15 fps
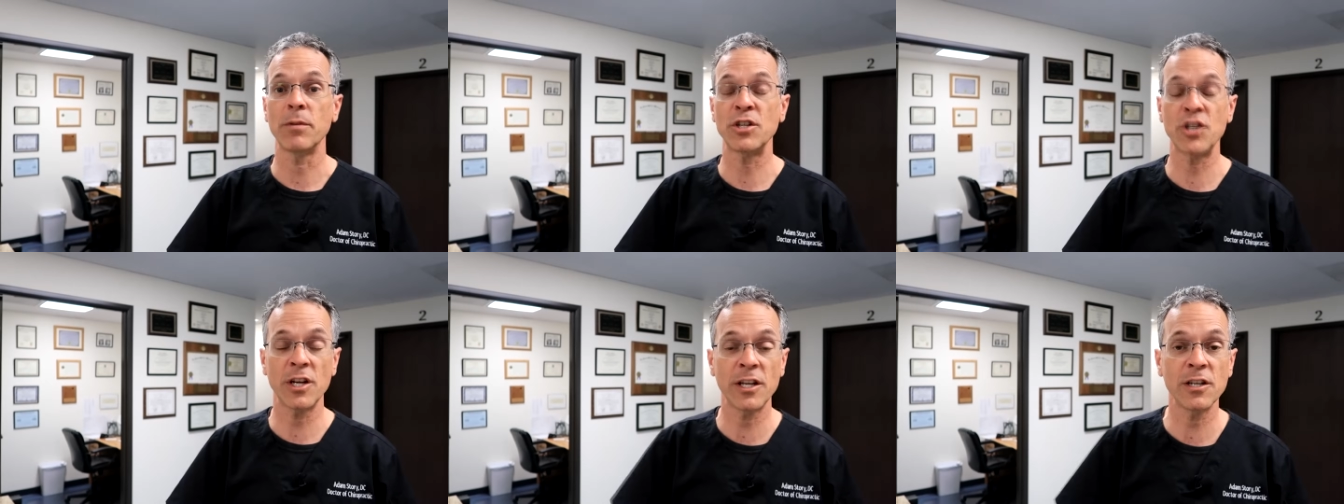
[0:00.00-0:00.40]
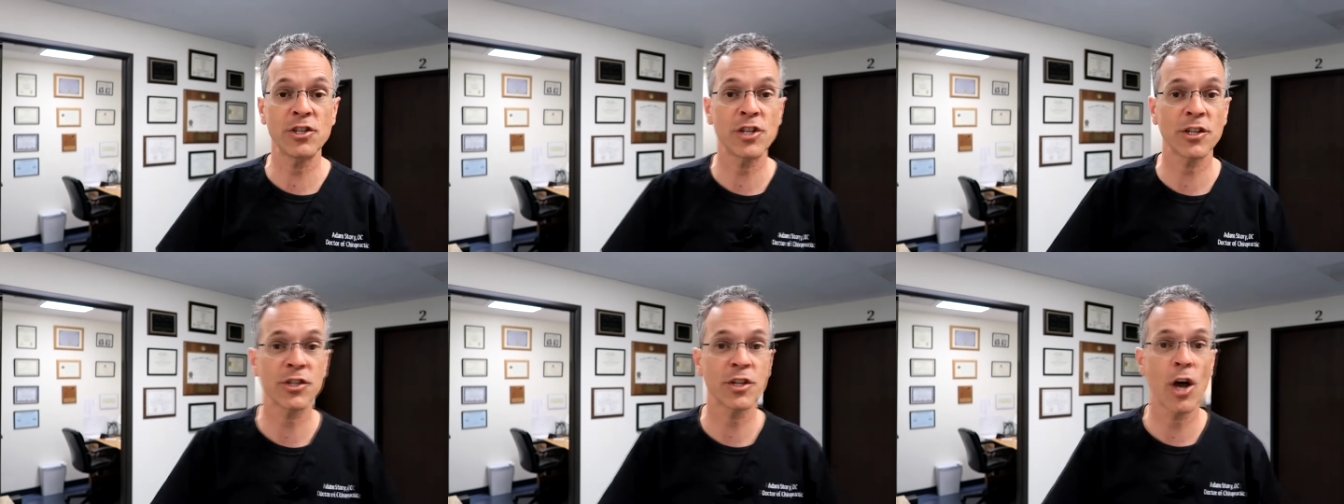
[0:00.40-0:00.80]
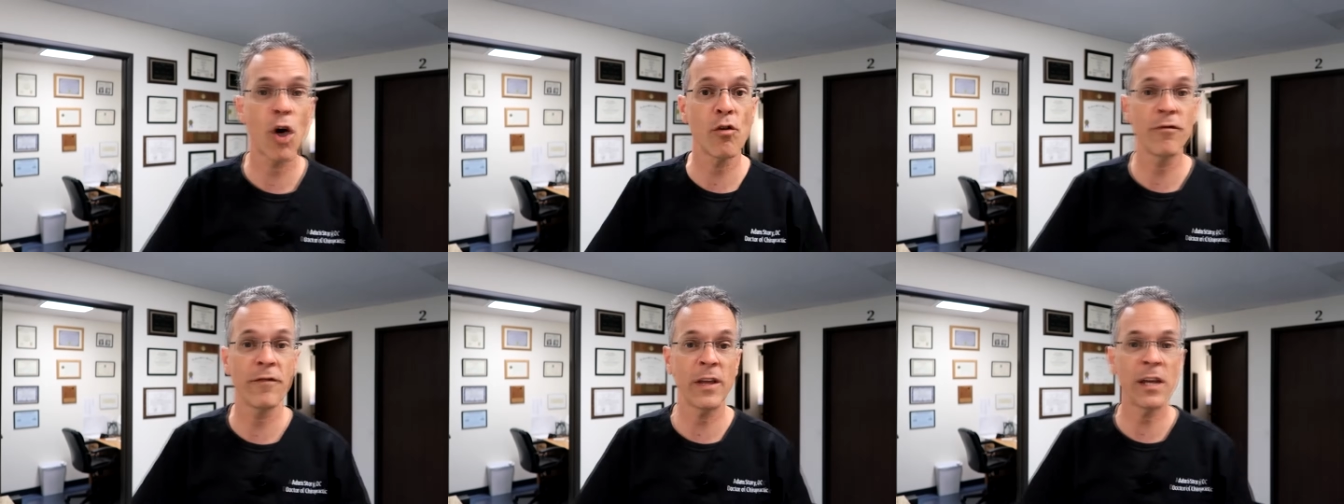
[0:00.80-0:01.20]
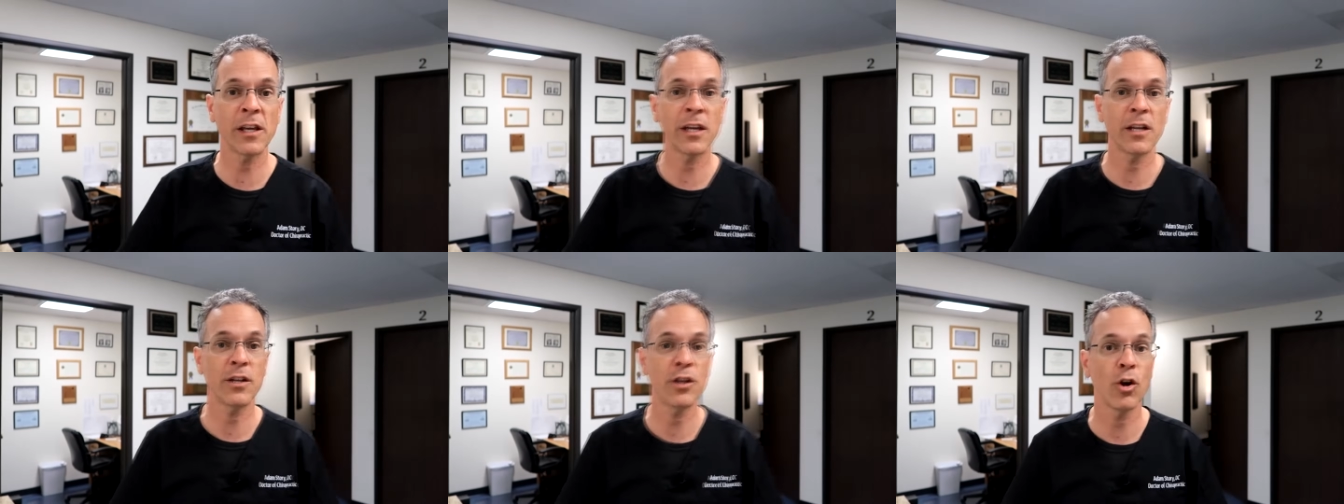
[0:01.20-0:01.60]
but you didn't just go
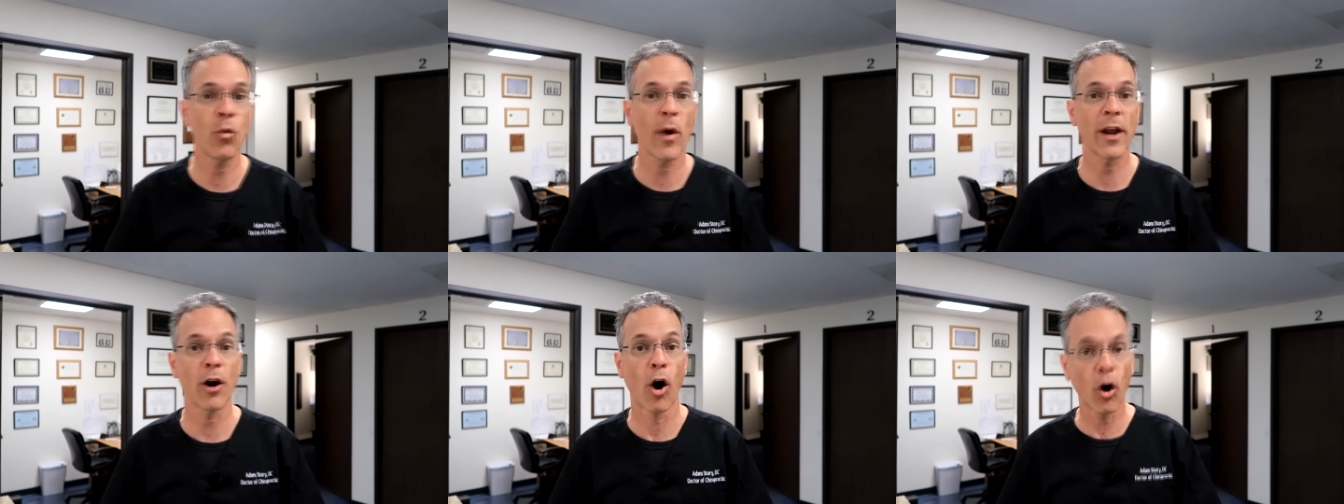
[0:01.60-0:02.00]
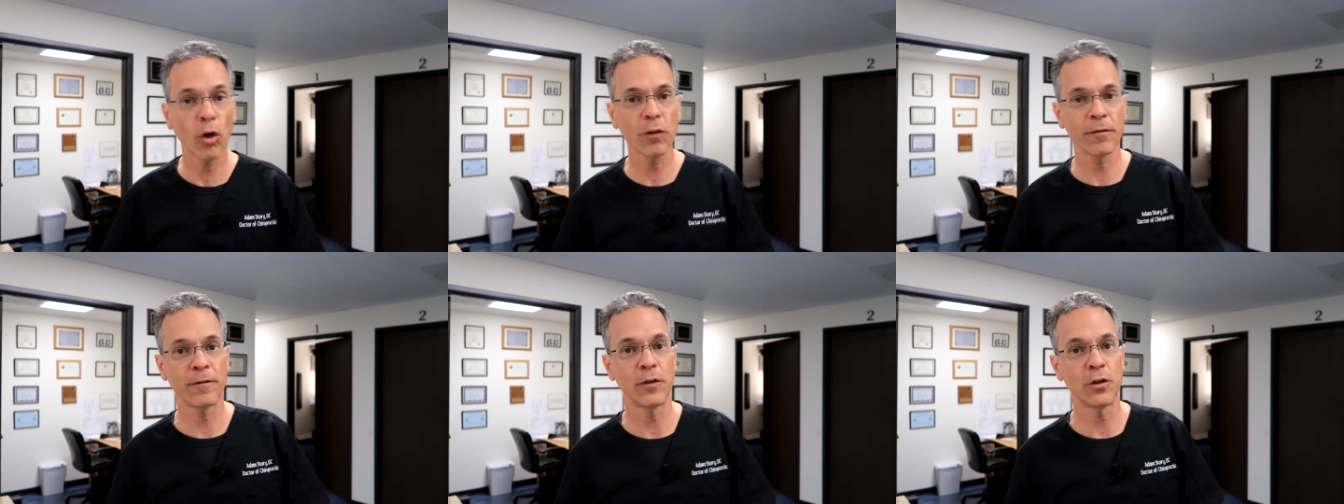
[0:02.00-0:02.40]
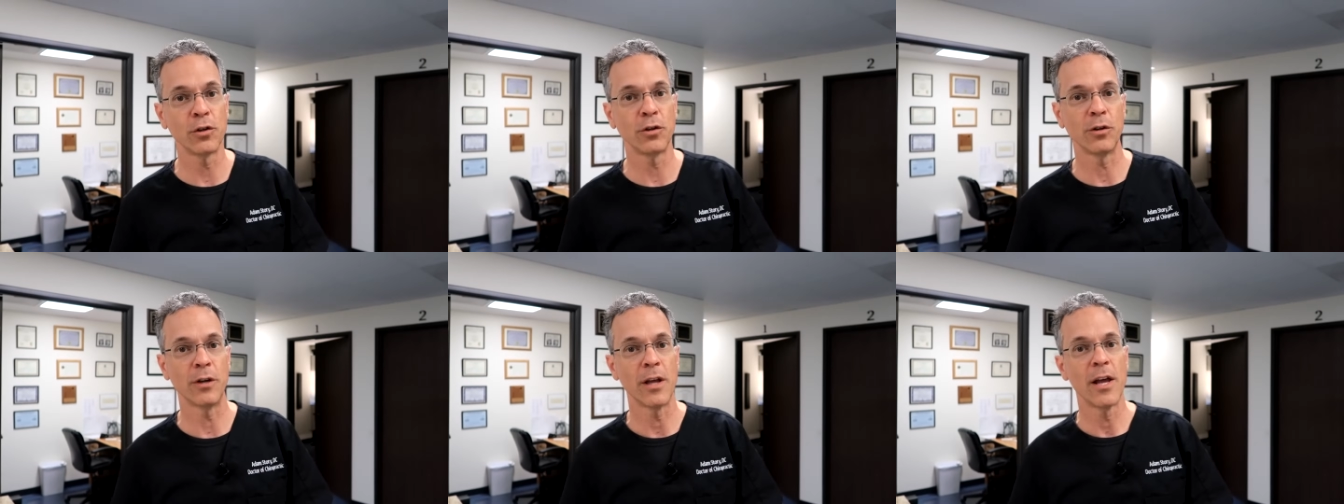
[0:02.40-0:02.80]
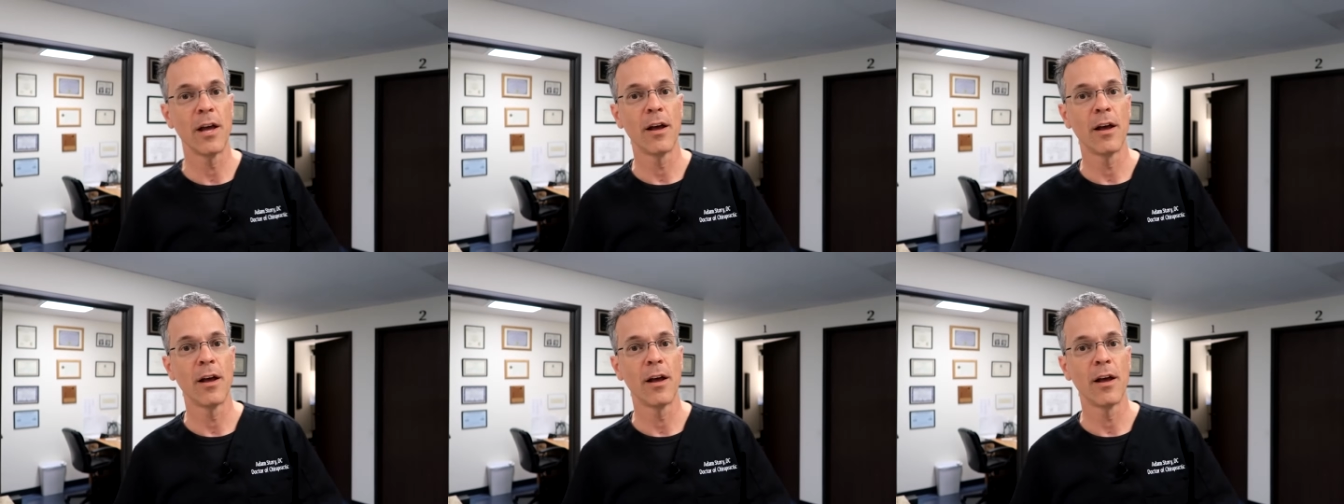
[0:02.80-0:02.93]
vegan, you went whole food,